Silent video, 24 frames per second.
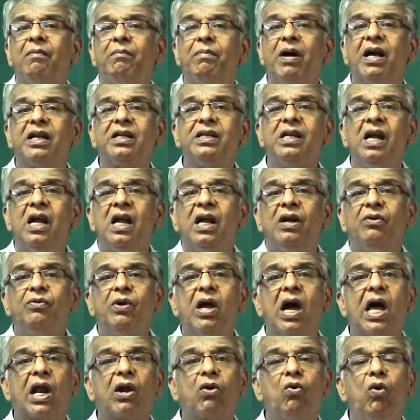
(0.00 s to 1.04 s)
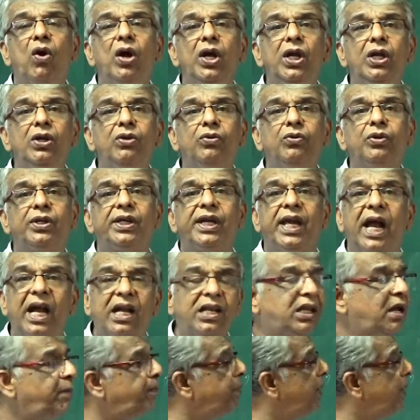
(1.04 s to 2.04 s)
but we are going to get the